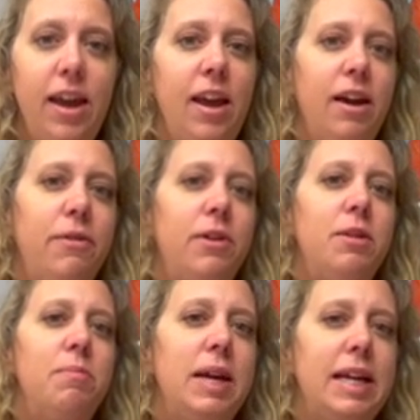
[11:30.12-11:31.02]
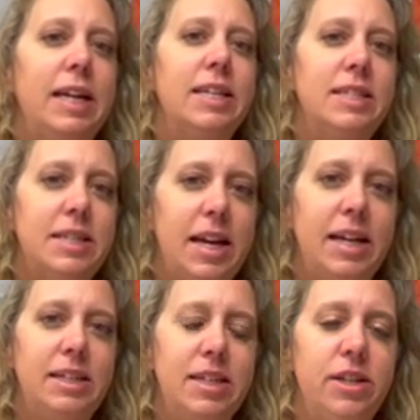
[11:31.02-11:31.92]
It would make his
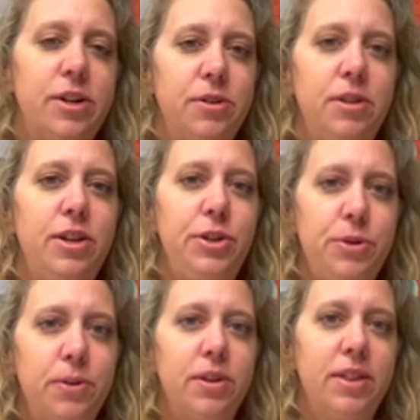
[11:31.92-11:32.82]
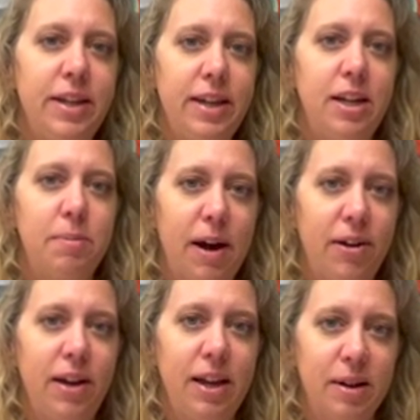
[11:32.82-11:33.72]
day to know that you are thinking
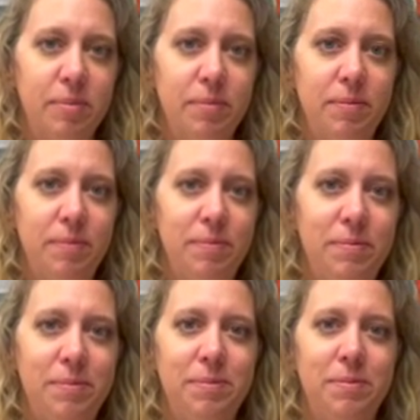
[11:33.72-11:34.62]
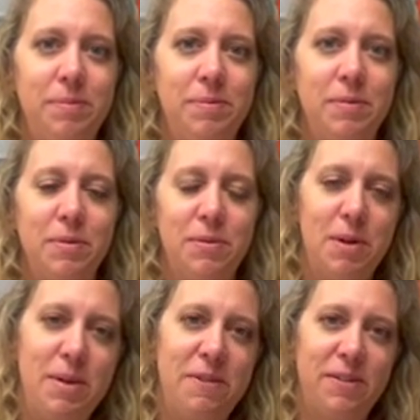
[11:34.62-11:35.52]
about him.
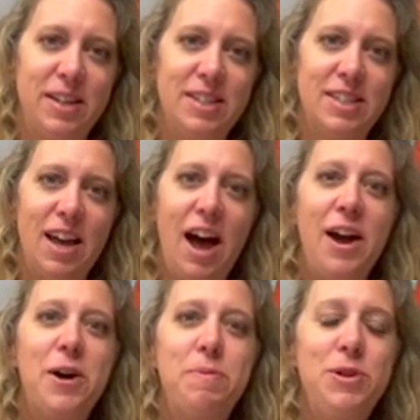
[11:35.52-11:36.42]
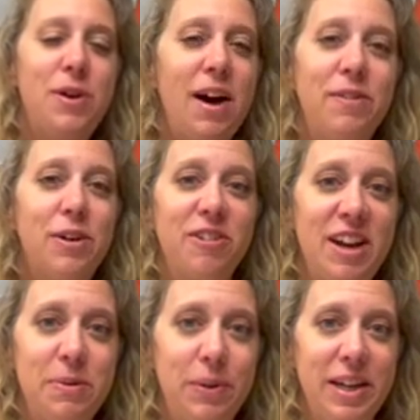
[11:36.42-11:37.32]
Well, my friends, I hope you have a
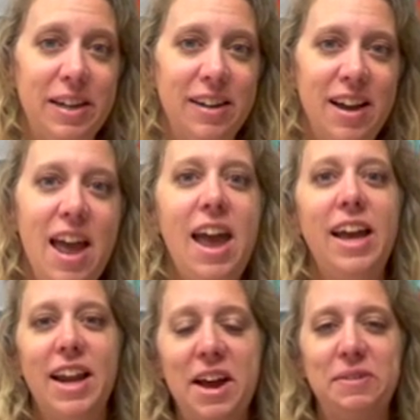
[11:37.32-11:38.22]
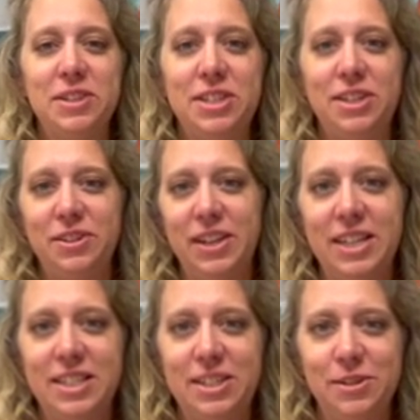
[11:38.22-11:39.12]
great week, and I will see you
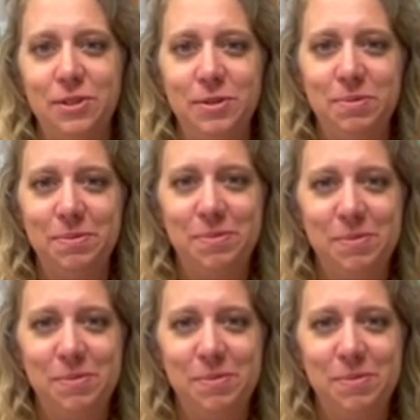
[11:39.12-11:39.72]
again soon.